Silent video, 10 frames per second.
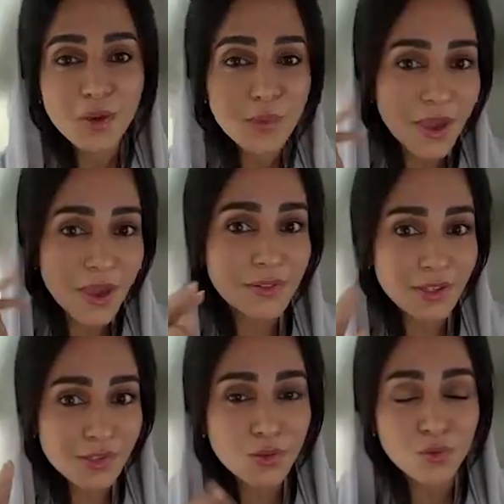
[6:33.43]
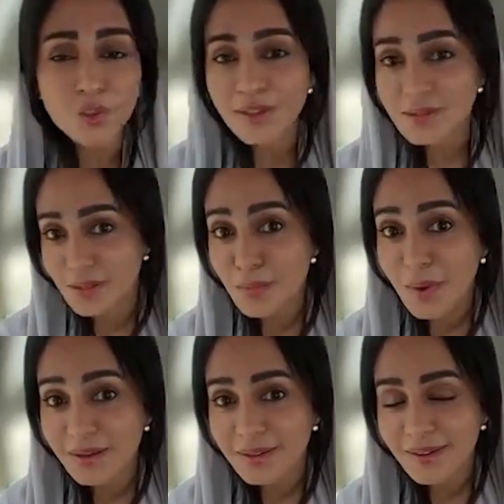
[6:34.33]
we bear these two things
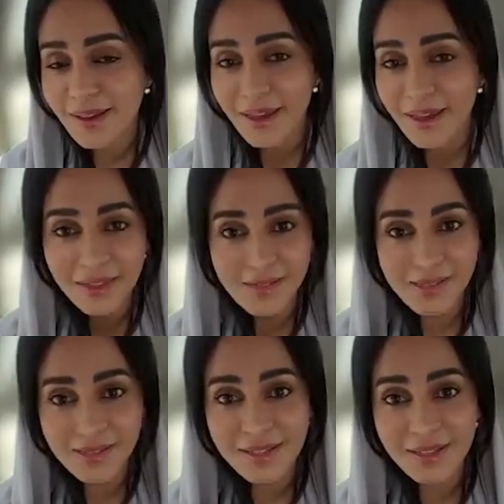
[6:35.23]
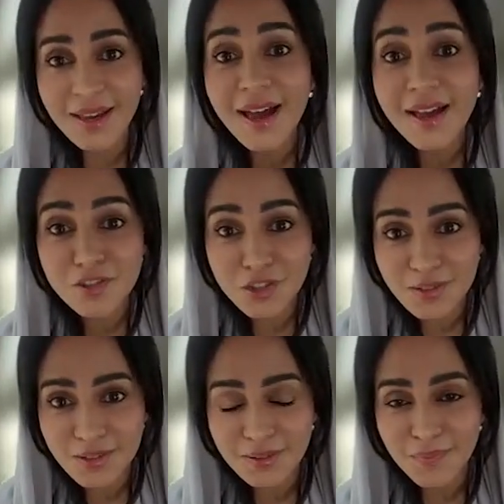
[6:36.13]
in mind: ethnicity
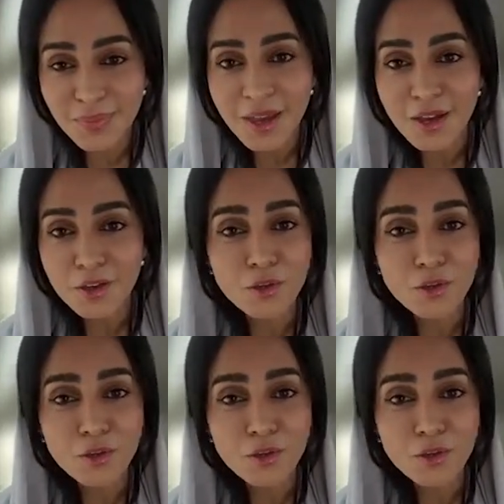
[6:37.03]
and gender.